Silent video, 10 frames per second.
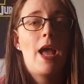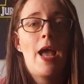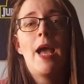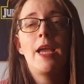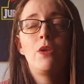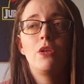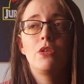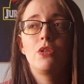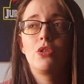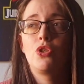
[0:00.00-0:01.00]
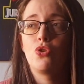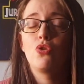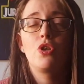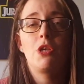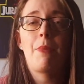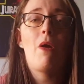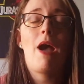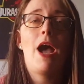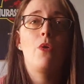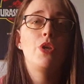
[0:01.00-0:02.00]
I joked about
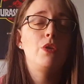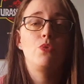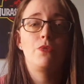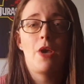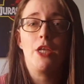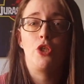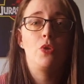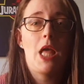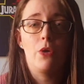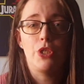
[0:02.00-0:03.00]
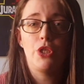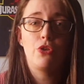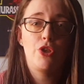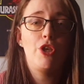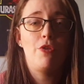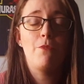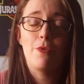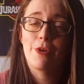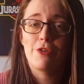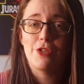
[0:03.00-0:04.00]
how he was far too loud and you could hear him
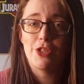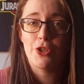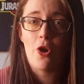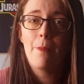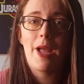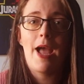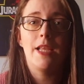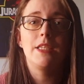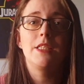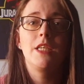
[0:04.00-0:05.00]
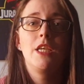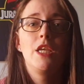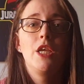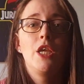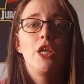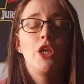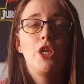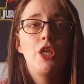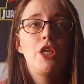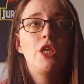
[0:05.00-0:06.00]
from across the shop, and
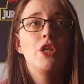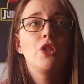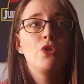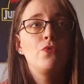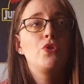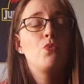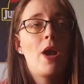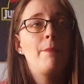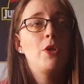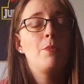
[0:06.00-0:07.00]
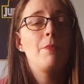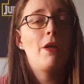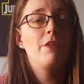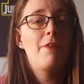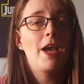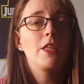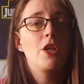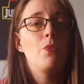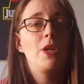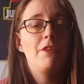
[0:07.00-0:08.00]
he loved to wind me up about the fact
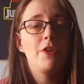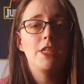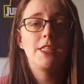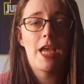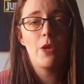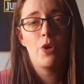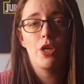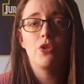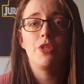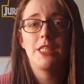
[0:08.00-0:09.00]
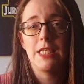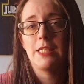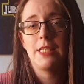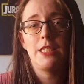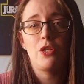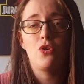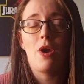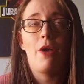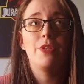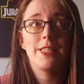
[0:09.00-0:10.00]
that when I first started working on the tills I didn't know
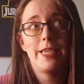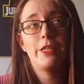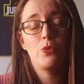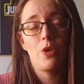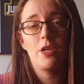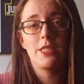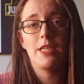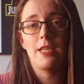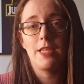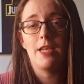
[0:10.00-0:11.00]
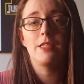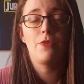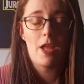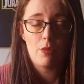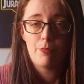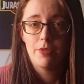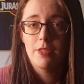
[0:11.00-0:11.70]
how the scales worked and had to ask for help.